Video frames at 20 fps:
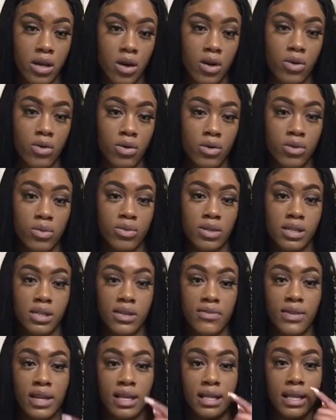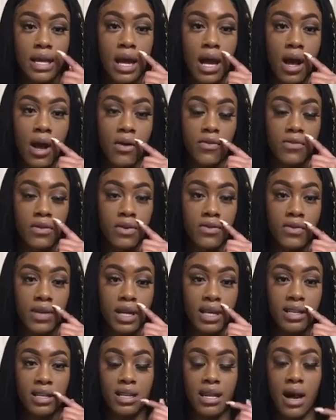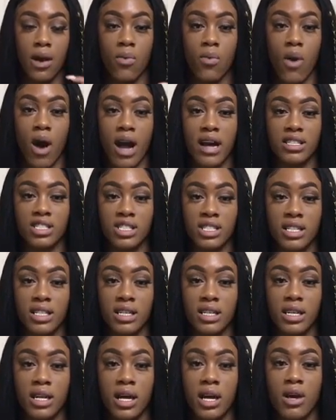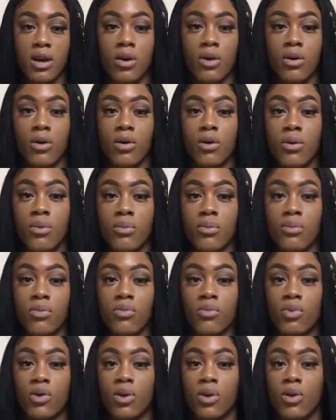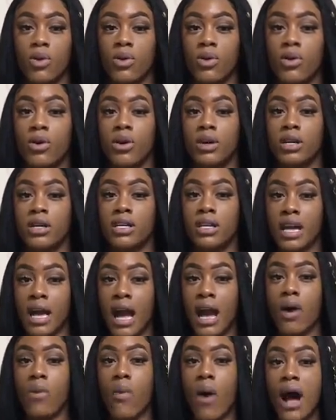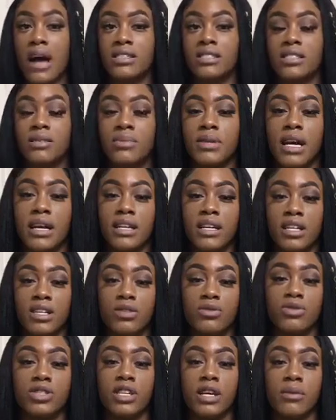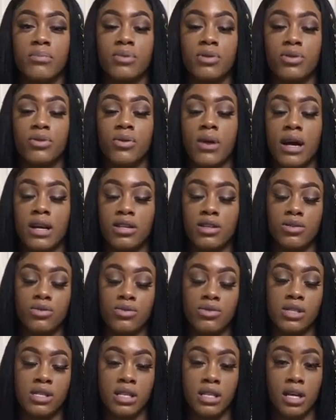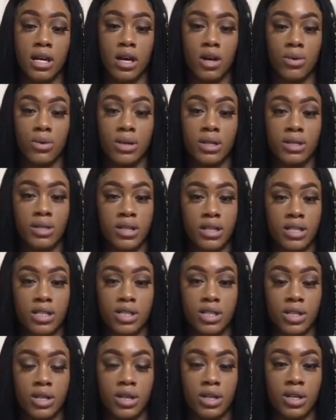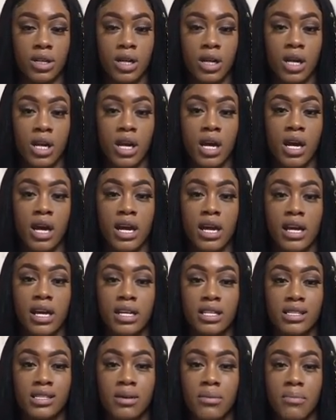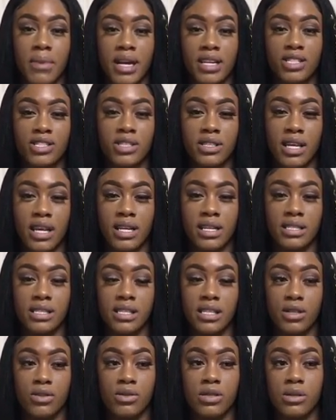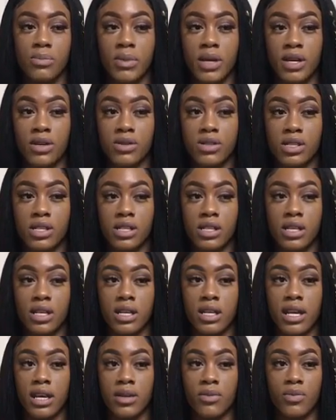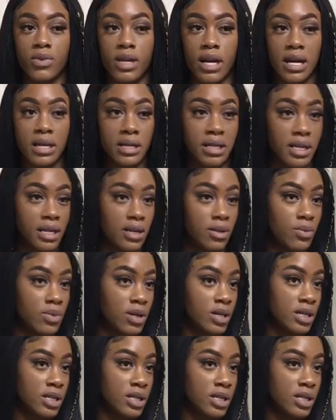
the old glue and stuff like that off of it, and then I washed it. Well, yeah, I washed it, but I didn't use shampoo. I used silicone conditioner to make sure that it still smells good. And what I did